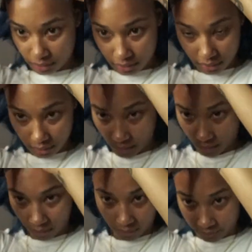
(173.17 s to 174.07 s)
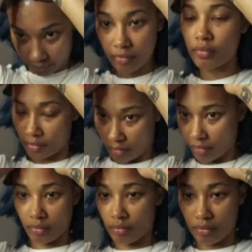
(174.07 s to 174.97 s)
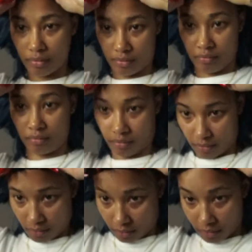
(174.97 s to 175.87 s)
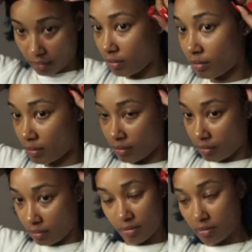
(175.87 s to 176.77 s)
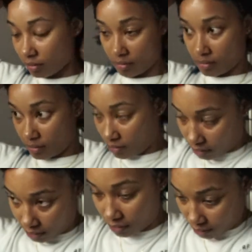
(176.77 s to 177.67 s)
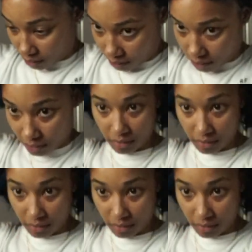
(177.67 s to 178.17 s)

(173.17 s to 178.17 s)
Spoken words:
I got enough glue, and then I went ahead and lay the wig